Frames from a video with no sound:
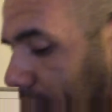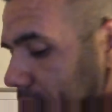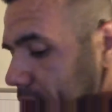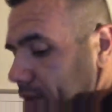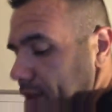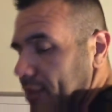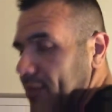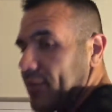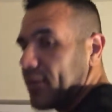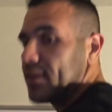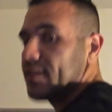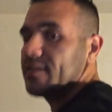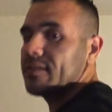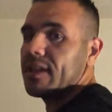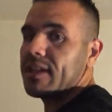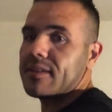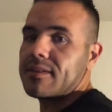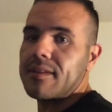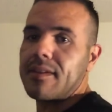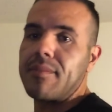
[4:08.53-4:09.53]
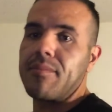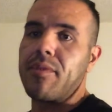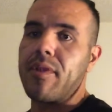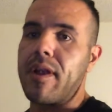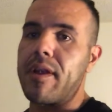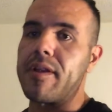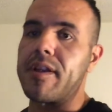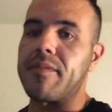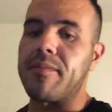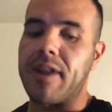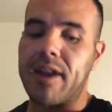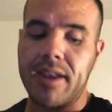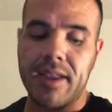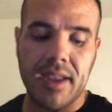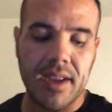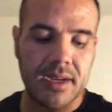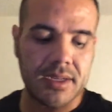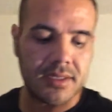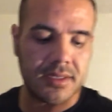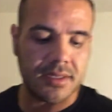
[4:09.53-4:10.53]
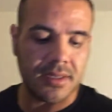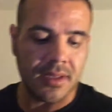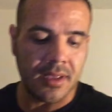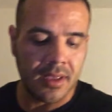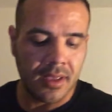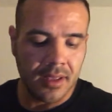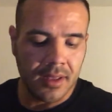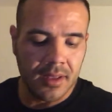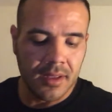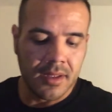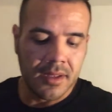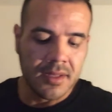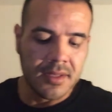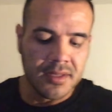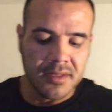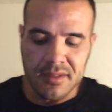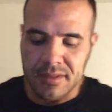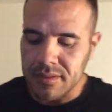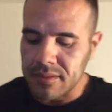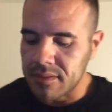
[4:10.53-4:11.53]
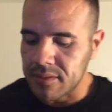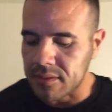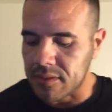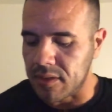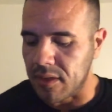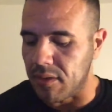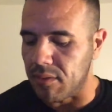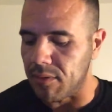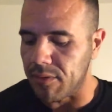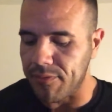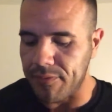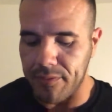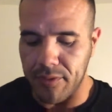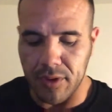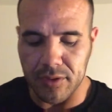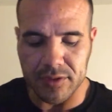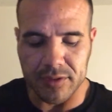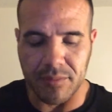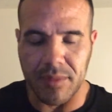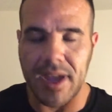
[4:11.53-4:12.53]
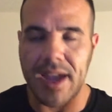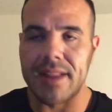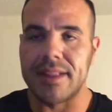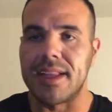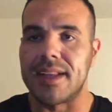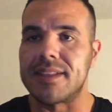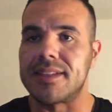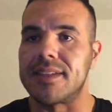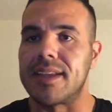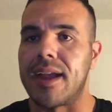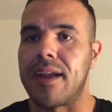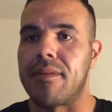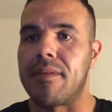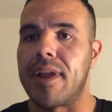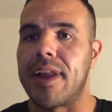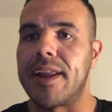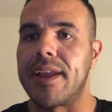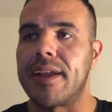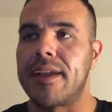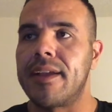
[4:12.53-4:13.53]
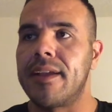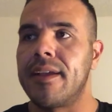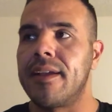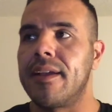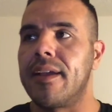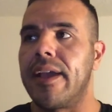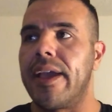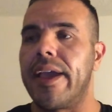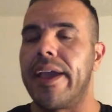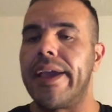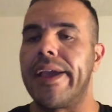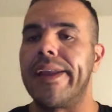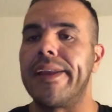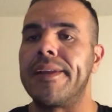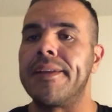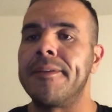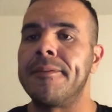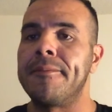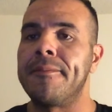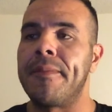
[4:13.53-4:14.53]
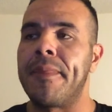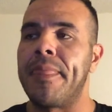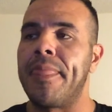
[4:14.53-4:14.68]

got to do that first. That's a priority medication. So with furosemide, that's a diuretic, and